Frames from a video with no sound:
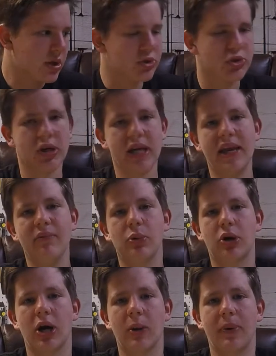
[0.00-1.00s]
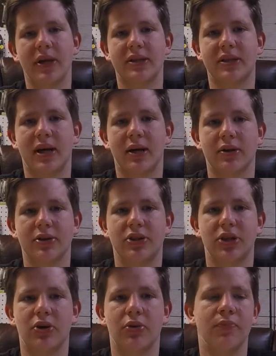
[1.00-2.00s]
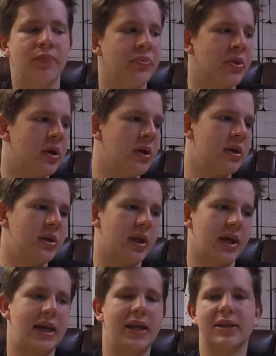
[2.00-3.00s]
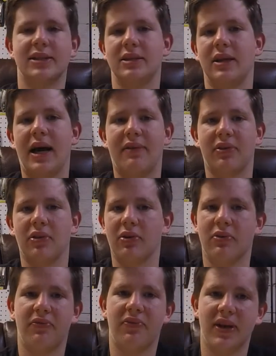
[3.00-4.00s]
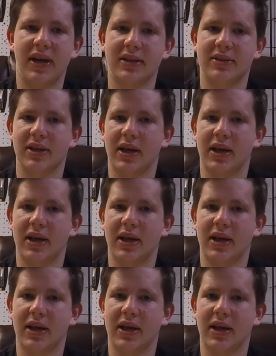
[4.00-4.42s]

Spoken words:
So I gave him a crankbait to tie on, so like he doesn't have to learn finesse.